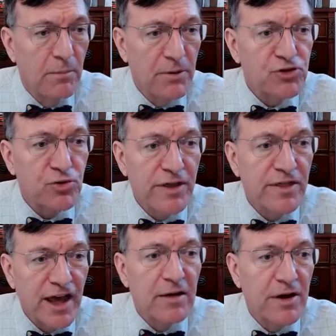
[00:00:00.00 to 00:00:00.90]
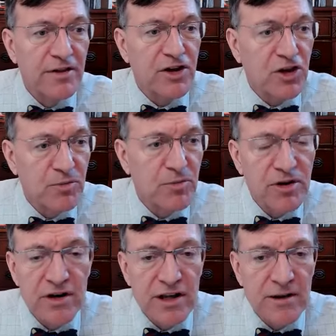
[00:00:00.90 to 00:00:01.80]
between them and the
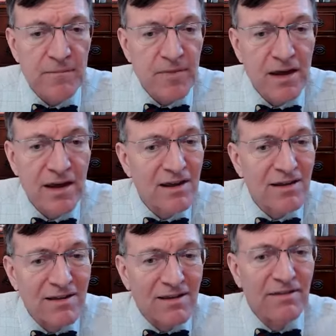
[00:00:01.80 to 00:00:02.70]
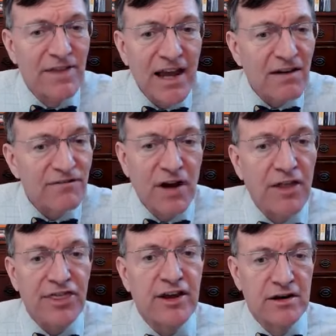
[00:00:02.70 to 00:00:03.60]
community, they have
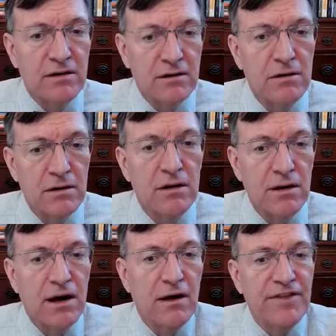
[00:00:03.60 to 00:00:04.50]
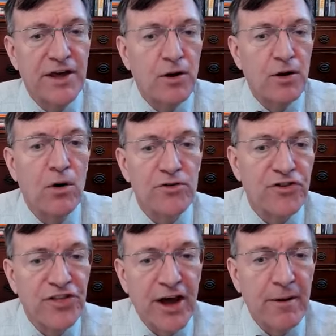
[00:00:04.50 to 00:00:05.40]
nothing that
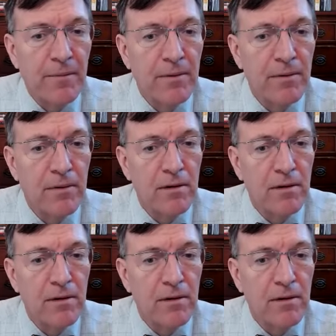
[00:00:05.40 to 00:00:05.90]
holds them